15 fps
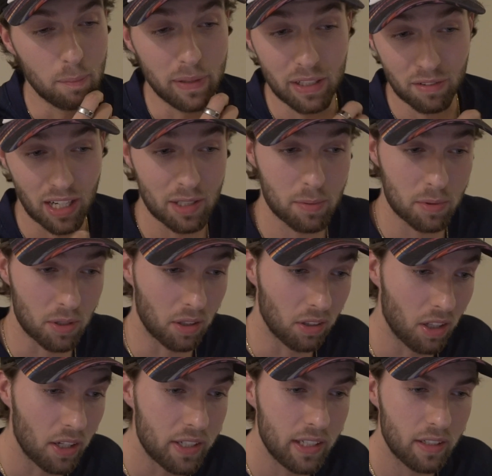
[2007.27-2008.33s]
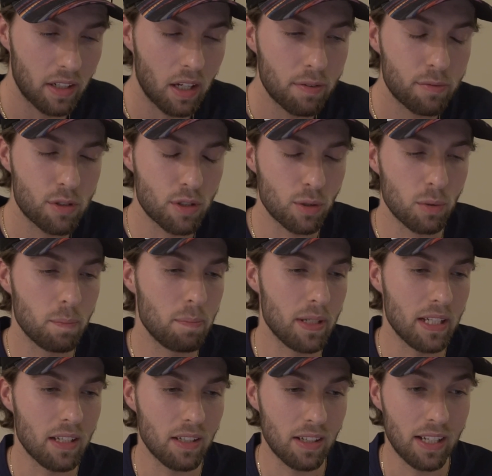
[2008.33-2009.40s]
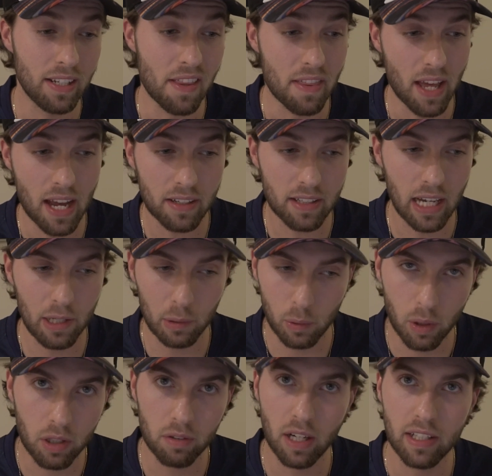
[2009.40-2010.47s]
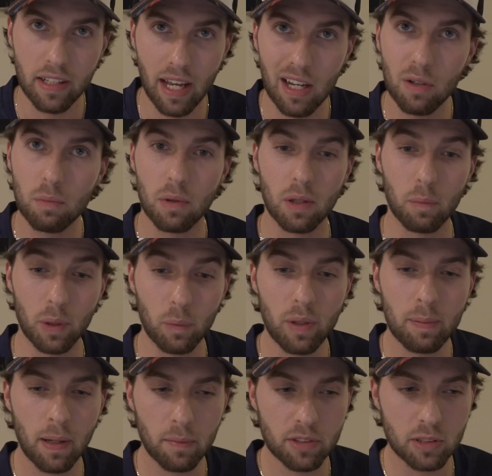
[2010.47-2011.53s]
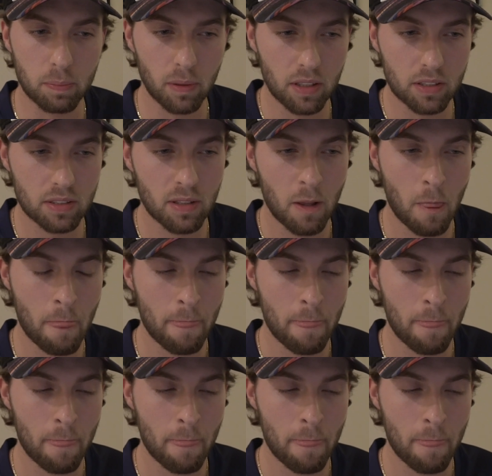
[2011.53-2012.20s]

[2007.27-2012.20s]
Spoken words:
me and Rasmus are lucky enough to be in that category right now, where when we publish books,